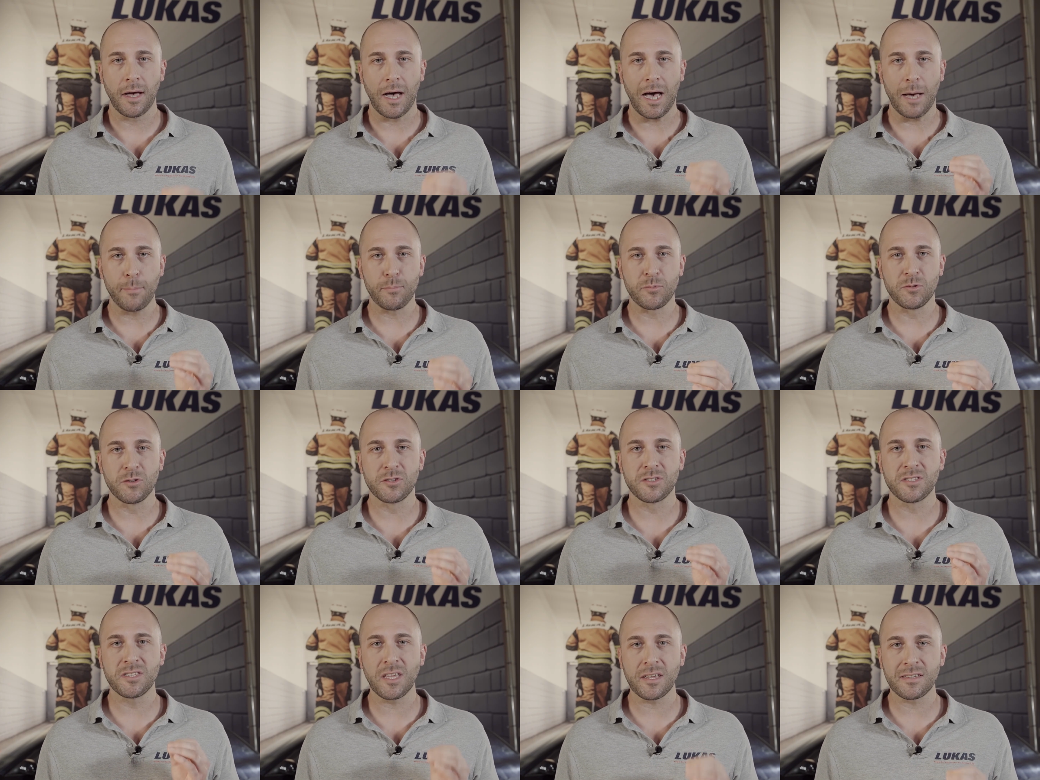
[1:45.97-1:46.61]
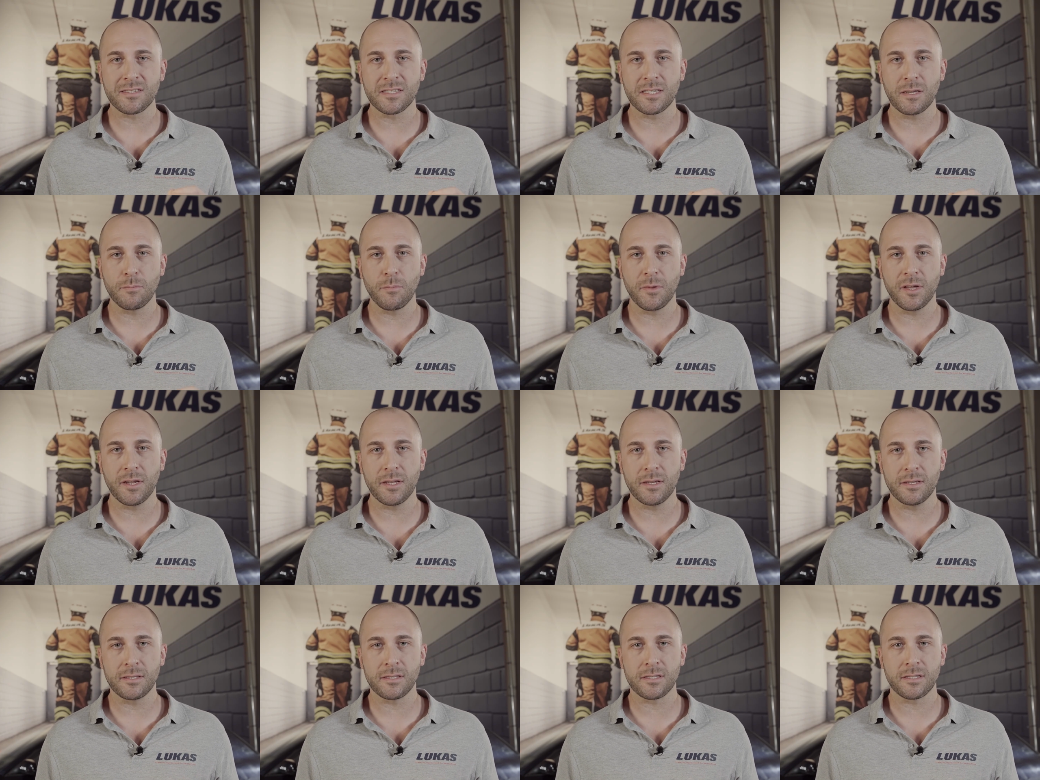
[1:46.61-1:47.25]
up to 60
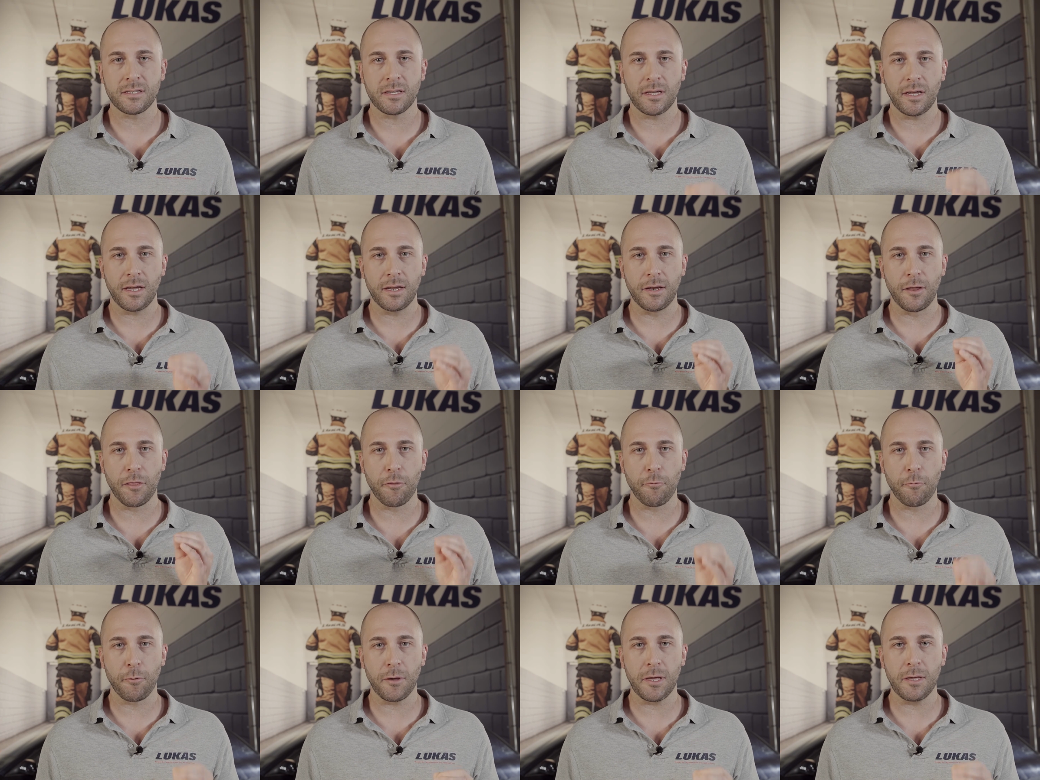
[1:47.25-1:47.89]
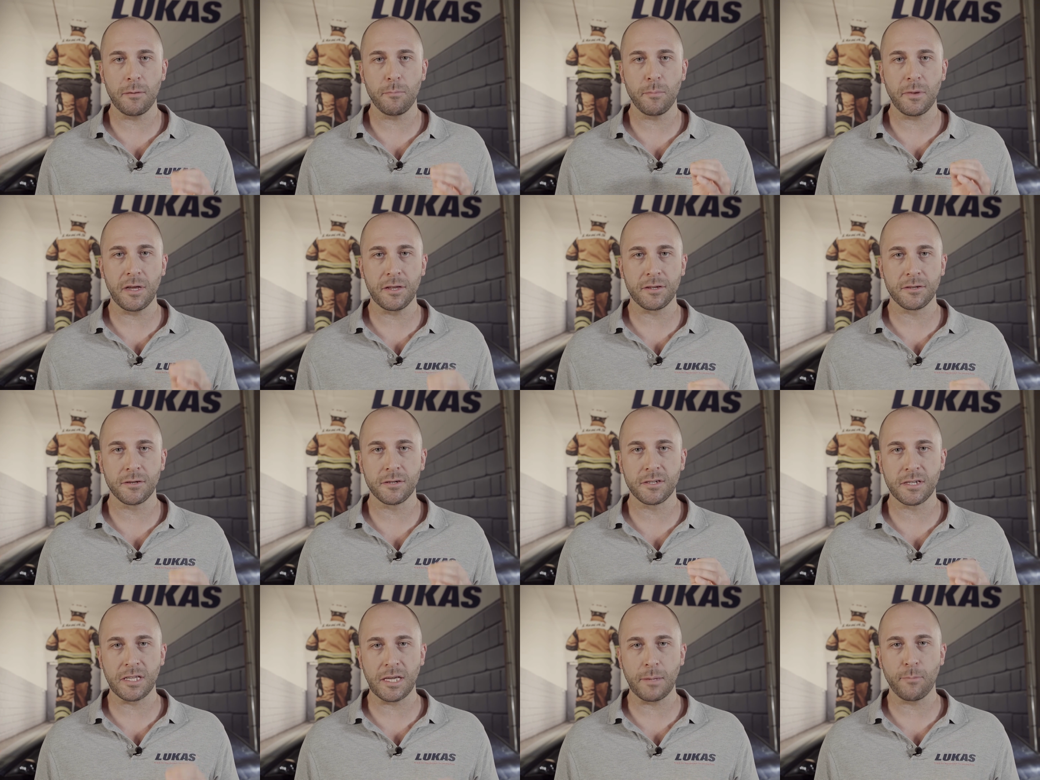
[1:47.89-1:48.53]
minutes in 3
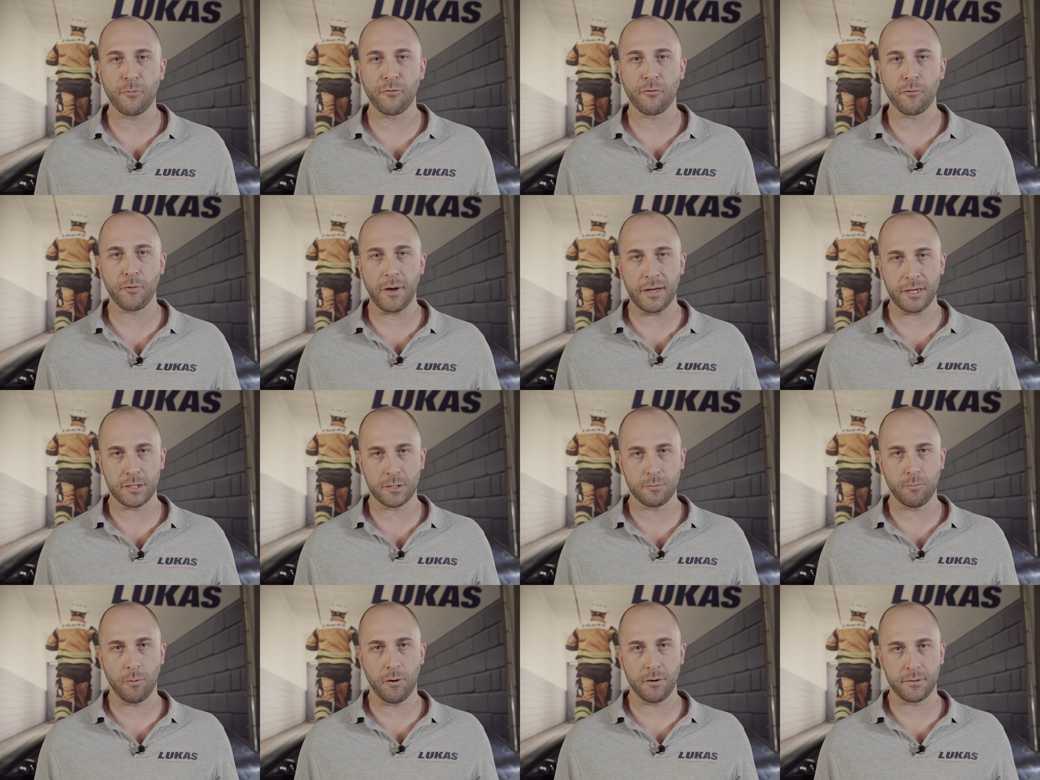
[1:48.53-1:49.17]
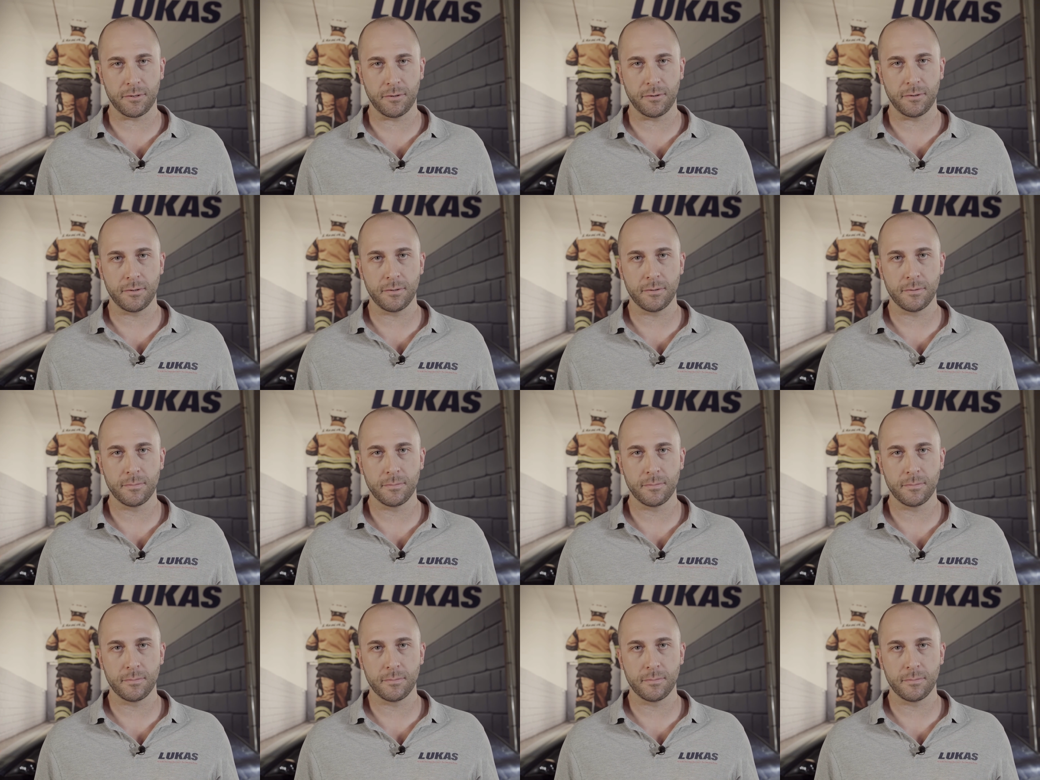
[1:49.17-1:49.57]
meter deep fresh water.